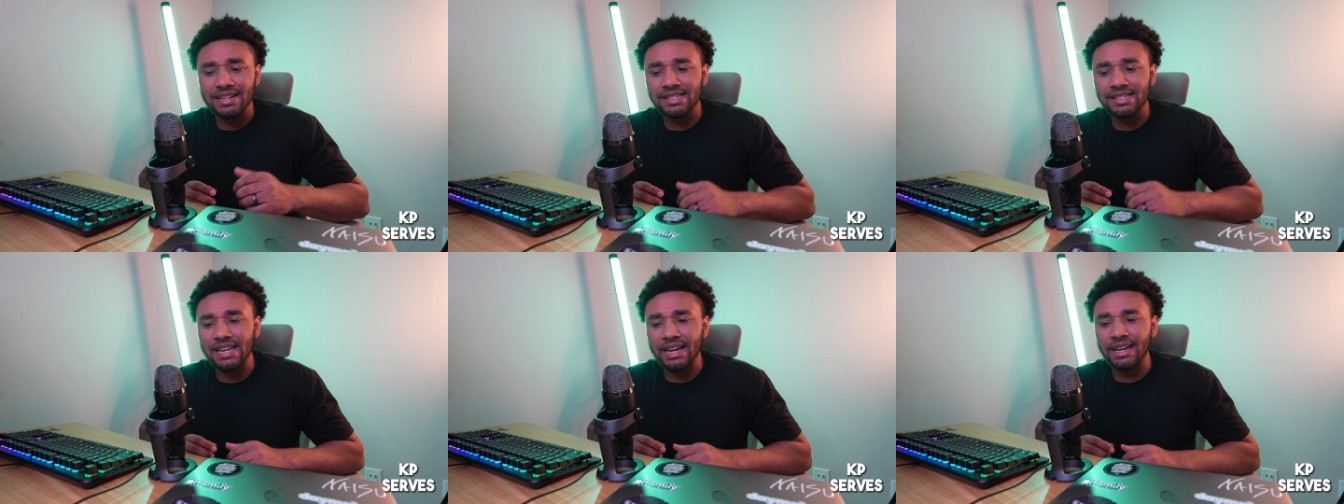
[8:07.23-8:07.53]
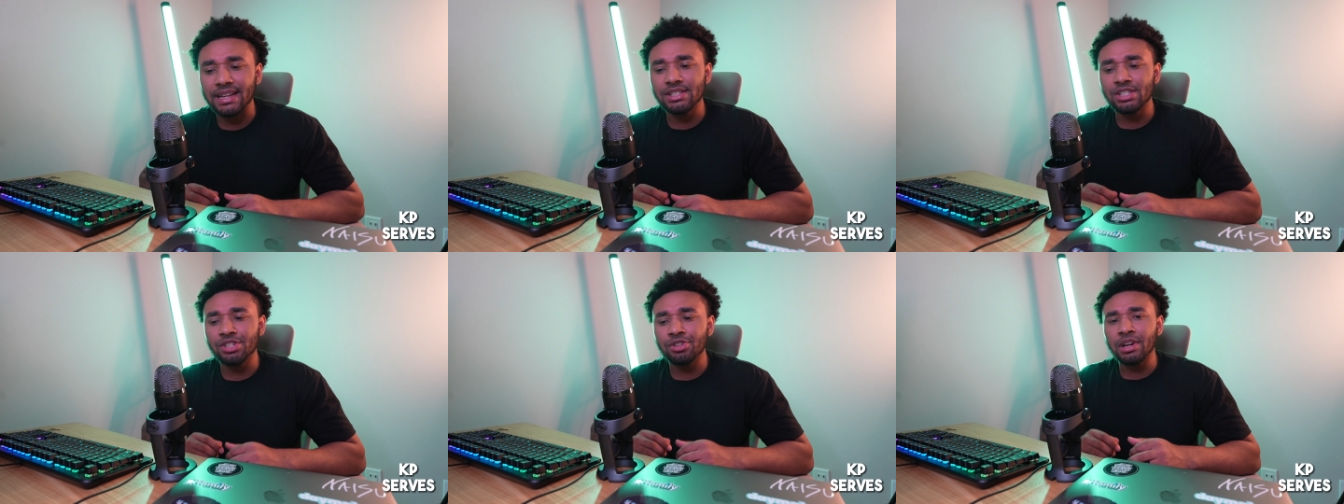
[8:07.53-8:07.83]

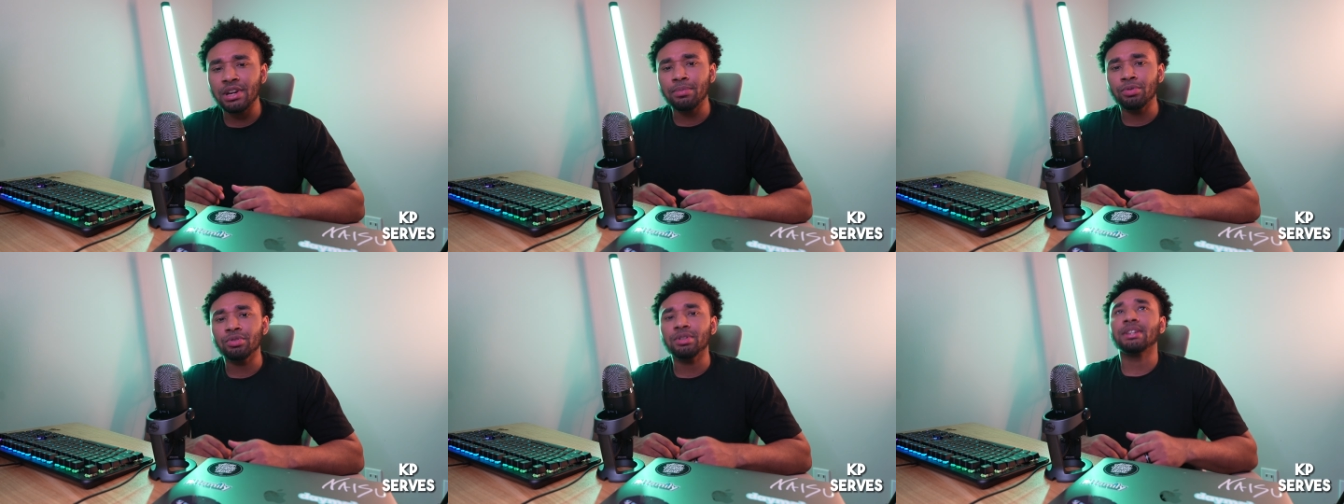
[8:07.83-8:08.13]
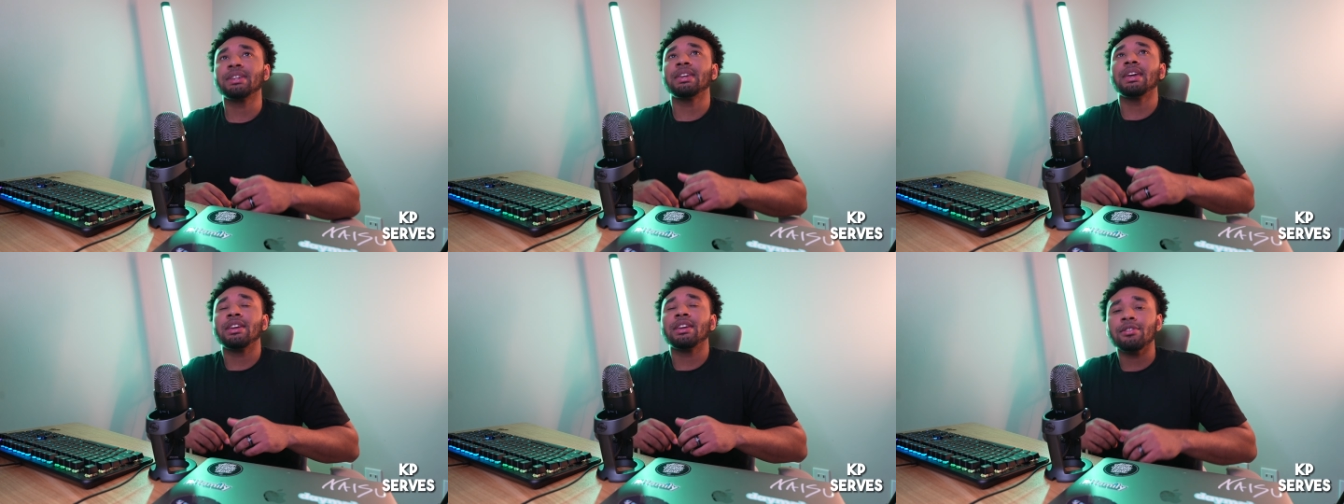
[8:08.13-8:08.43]
seconds you're able to
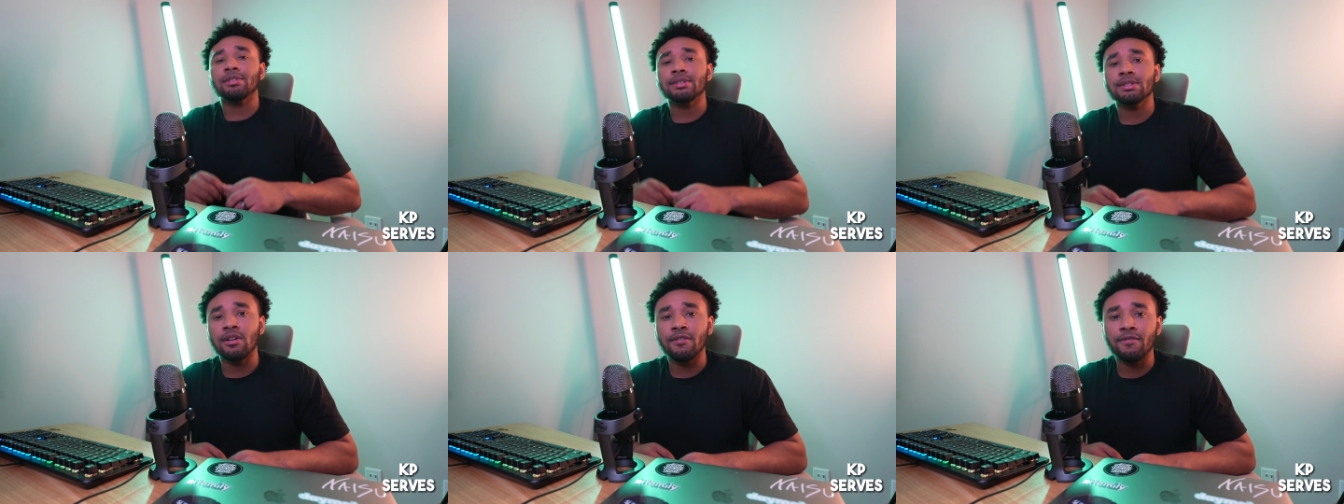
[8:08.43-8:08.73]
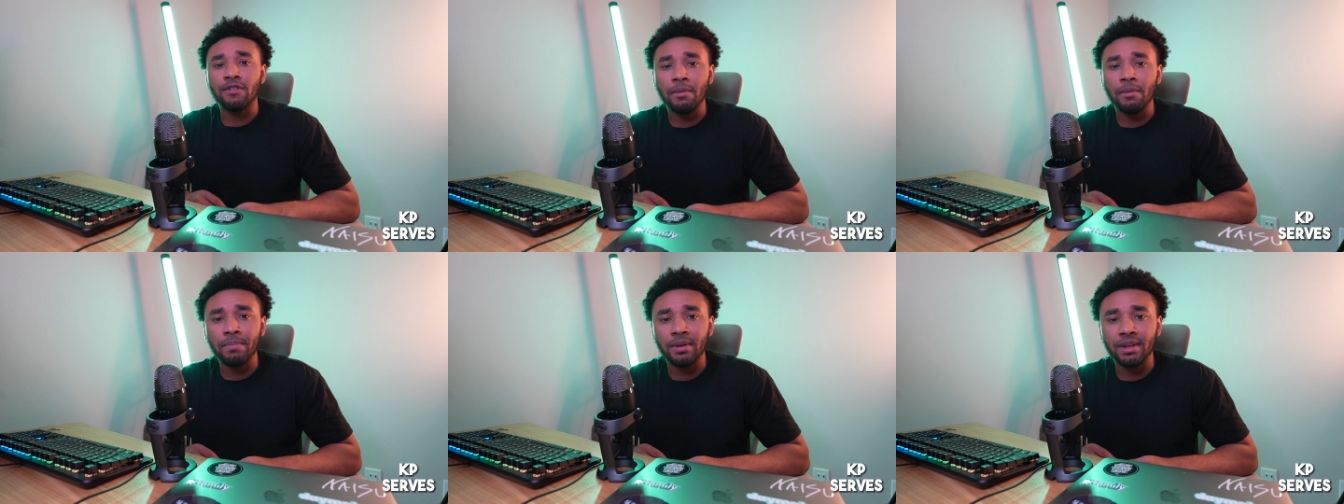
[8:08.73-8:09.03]
kick
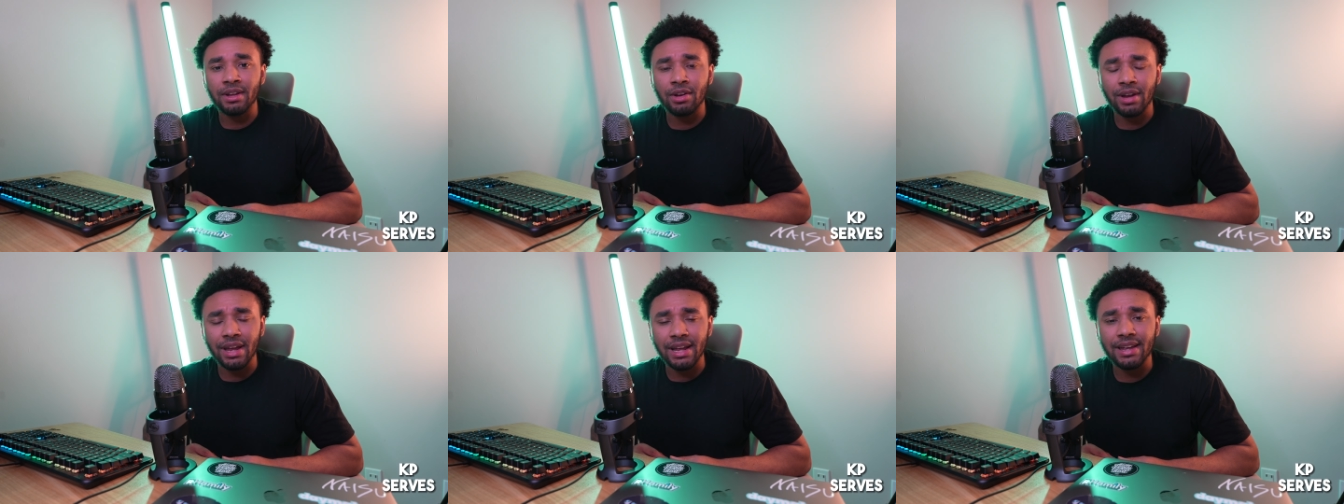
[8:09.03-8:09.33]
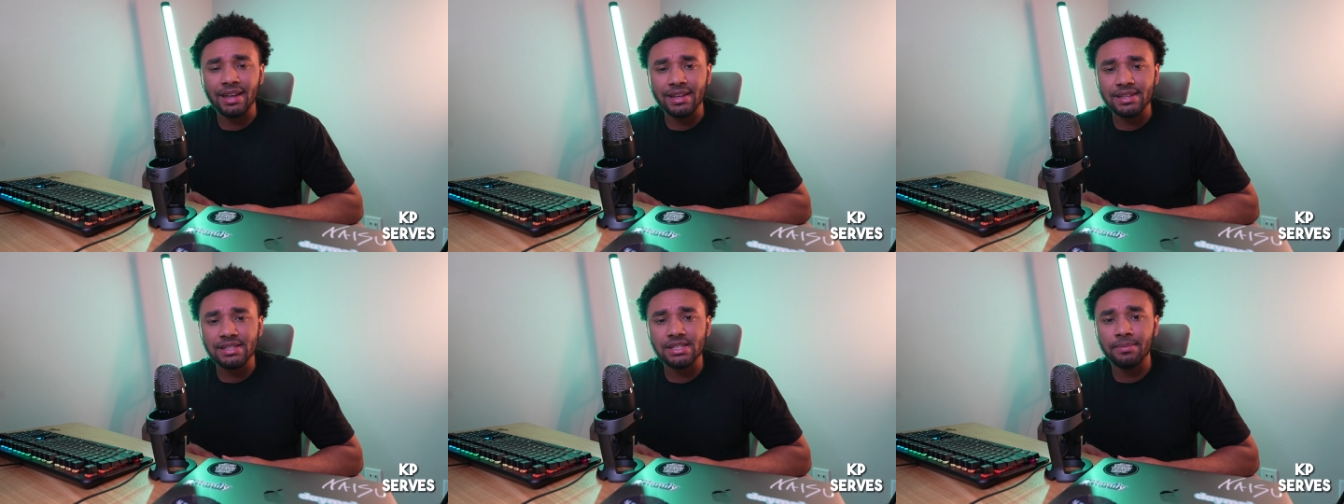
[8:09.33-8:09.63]
yourself up and, and
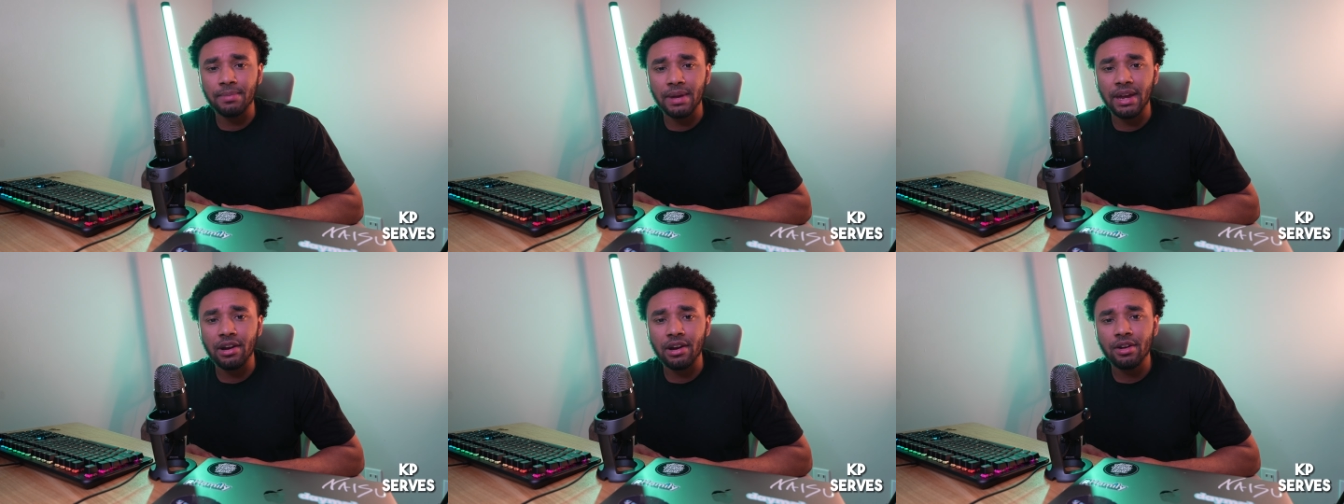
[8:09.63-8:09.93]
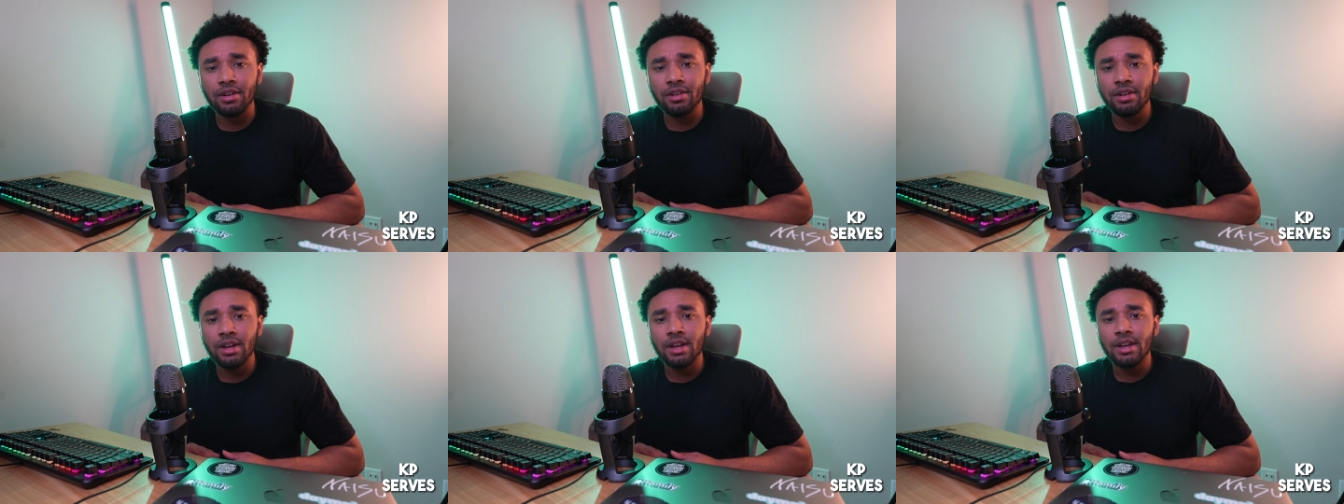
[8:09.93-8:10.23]
get some
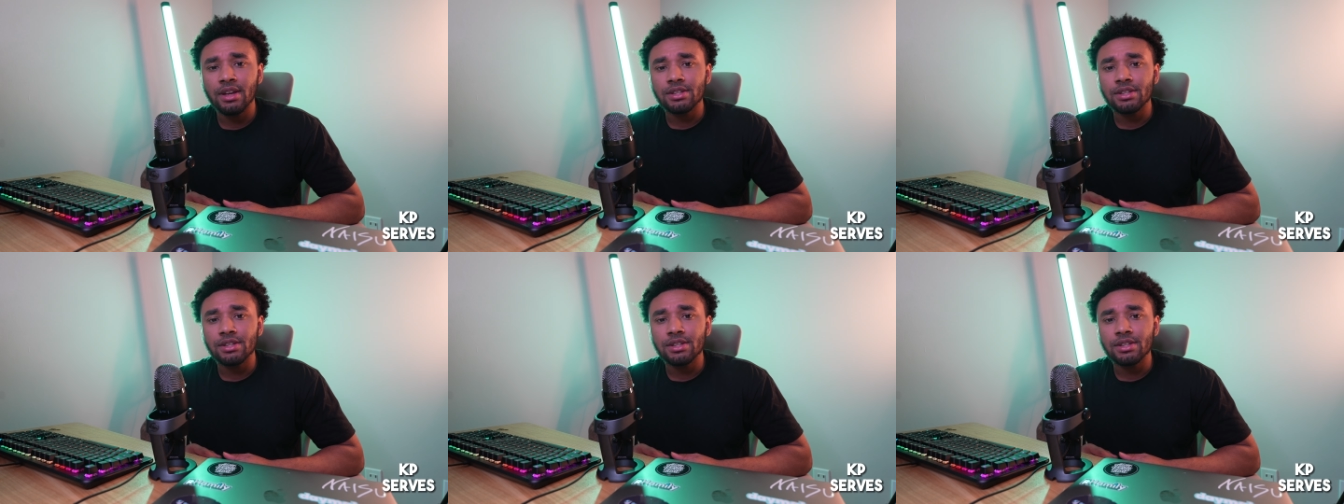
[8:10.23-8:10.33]
air.